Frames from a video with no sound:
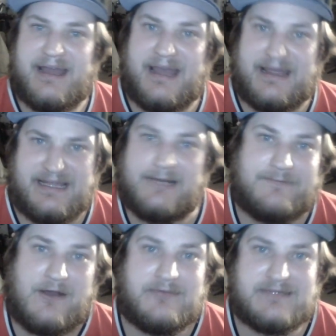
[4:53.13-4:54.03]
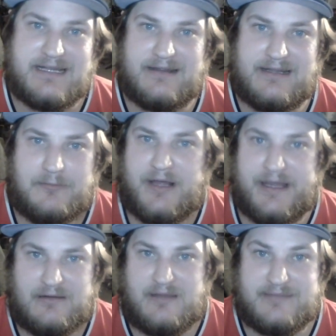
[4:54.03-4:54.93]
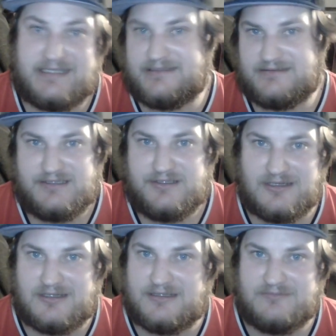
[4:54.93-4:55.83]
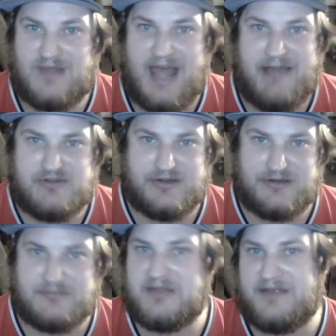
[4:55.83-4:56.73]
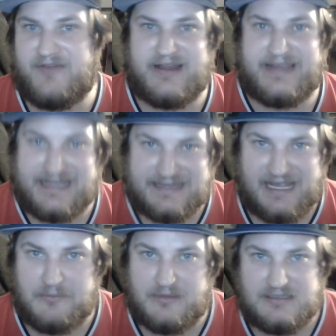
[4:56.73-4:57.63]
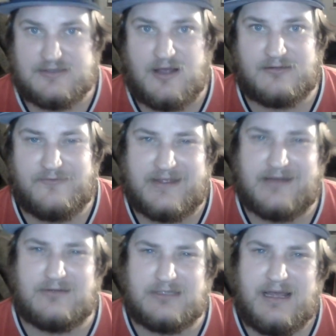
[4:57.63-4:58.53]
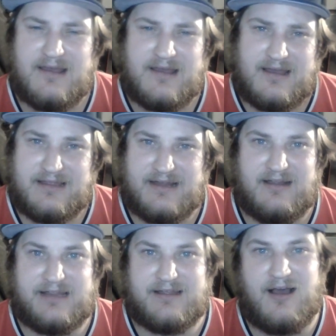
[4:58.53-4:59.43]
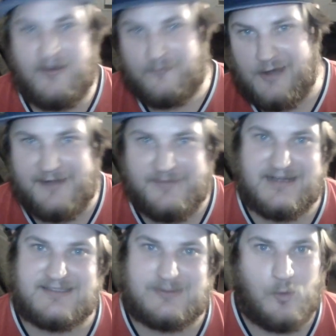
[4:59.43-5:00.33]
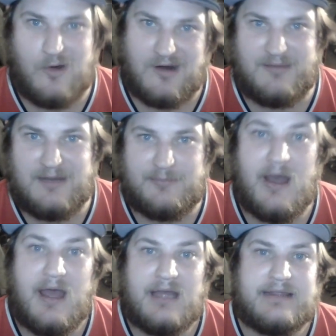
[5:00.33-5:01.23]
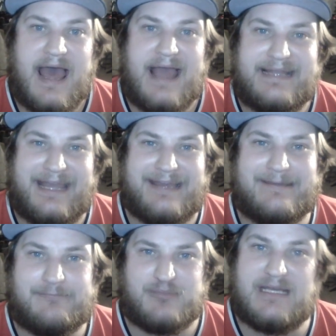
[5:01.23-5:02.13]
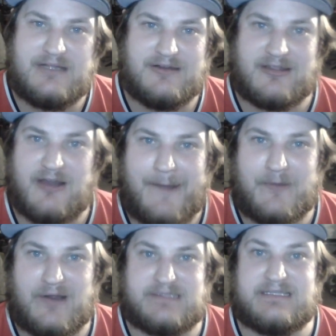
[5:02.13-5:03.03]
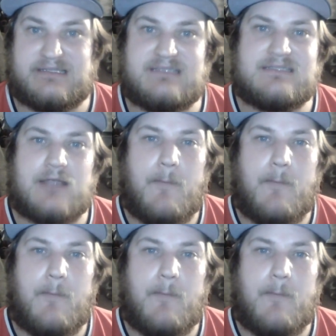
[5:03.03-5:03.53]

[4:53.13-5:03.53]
and the NFL was going to let them play. I mean, you heard after they finally got the ambulance off the field, they're like, oh, 5 minutes to warm up. That can't be your thought process. This is a